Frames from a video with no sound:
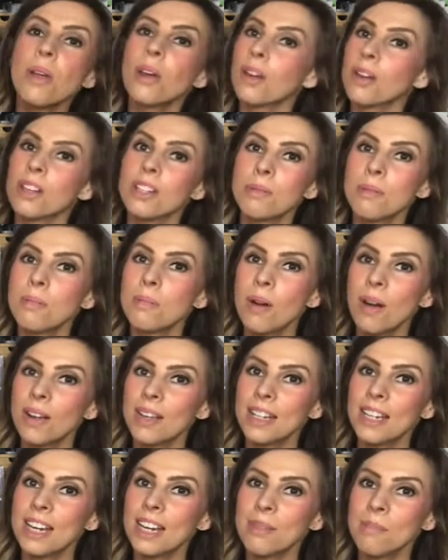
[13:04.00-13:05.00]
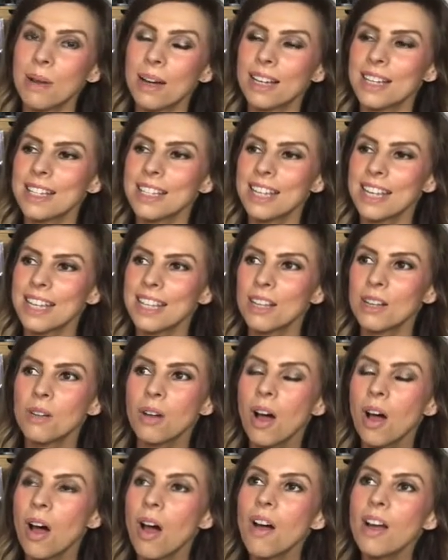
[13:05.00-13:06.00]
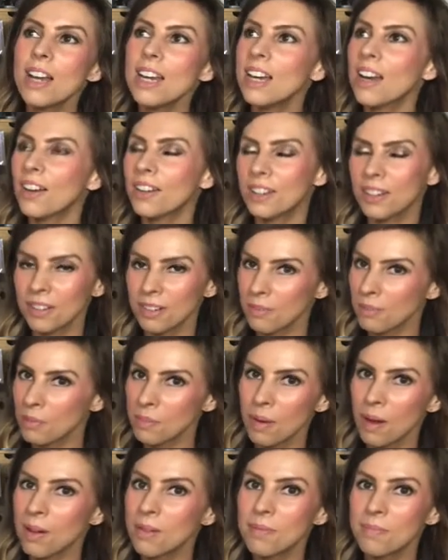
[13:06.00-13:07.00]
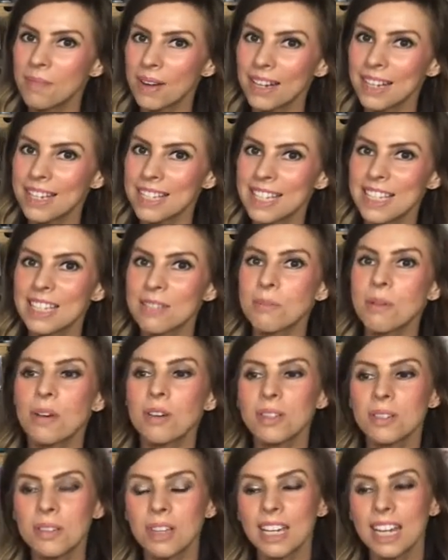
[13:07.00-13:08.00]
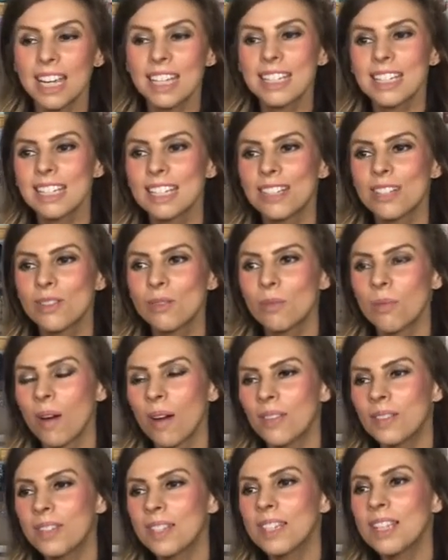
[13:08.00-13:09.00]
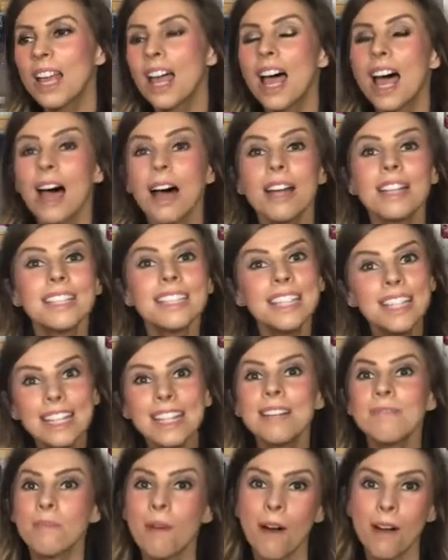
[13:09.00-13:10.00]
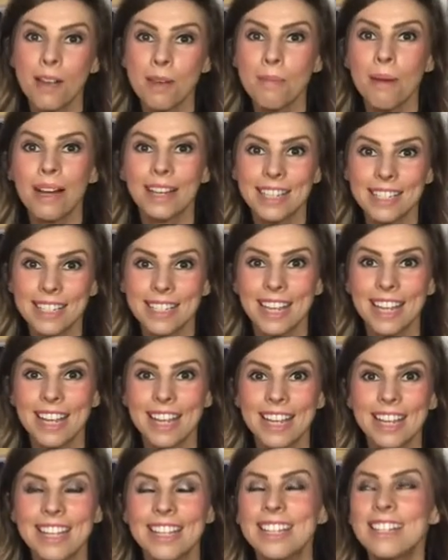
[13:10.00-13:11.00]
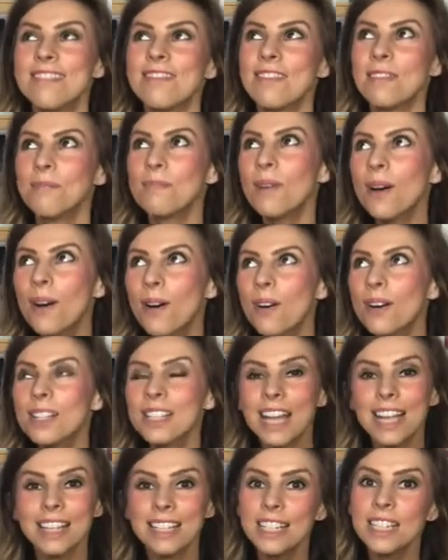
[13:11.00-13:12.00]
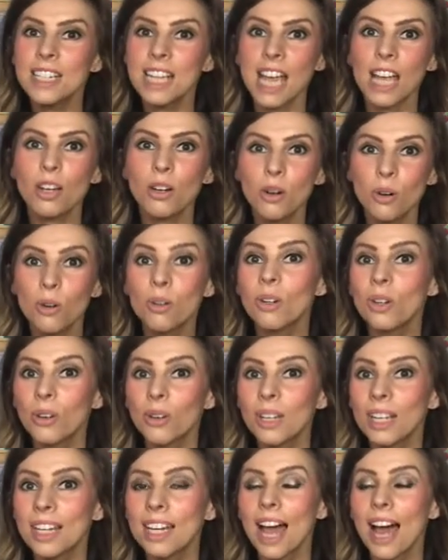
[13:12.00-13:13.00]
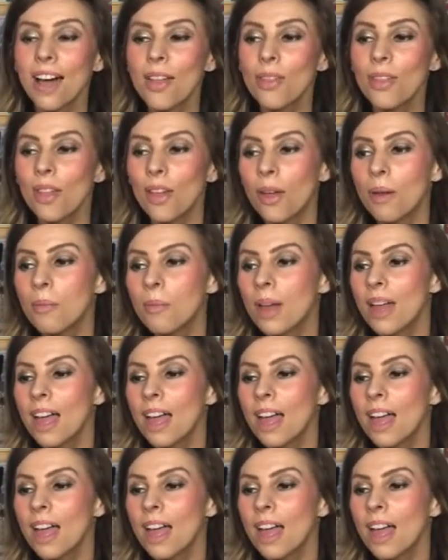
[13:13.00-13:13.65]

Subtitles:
going to be buying any magazine. I'm highly likely not going to be buying magazines anymore, because I'm going to get digital ones. I didn't buy a magazine, but I did get caught looking at them